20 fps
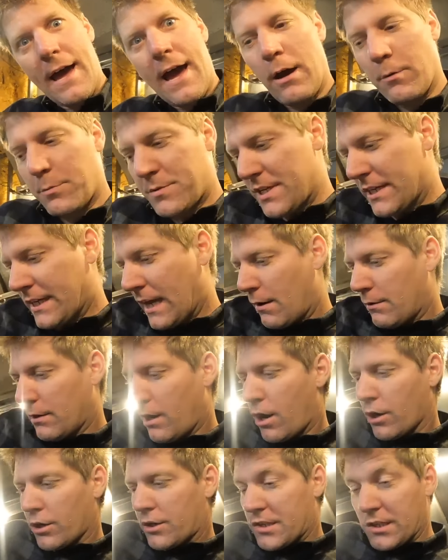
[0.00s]
helps it
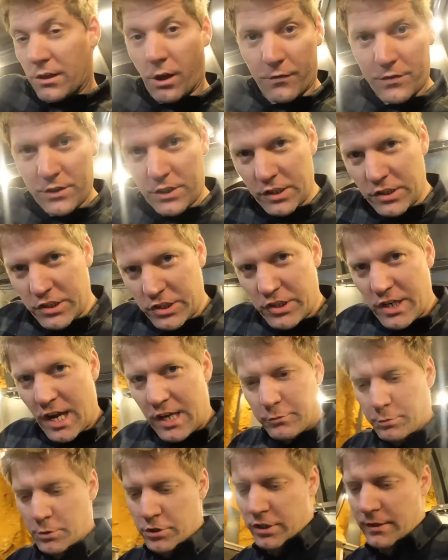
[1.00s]
go along because a lot of you did
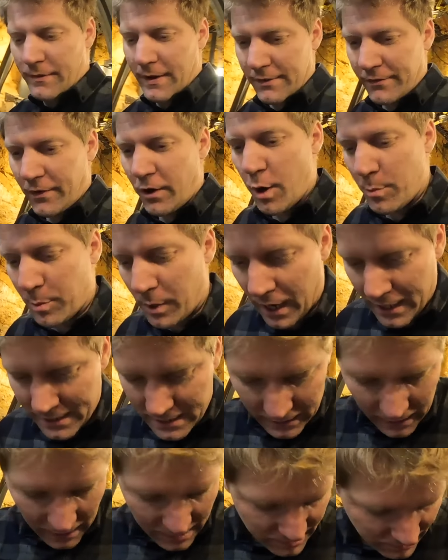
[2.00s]
suggest we should have had a
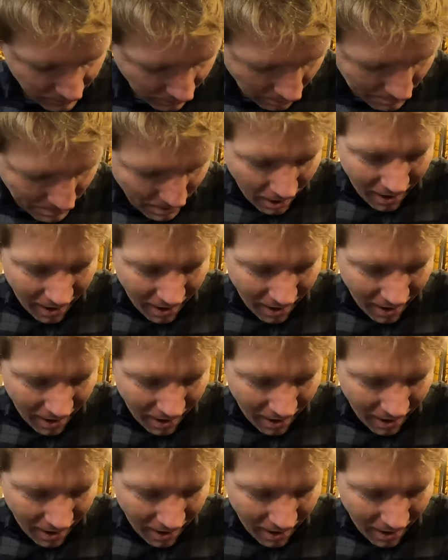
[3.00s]
vibrator last time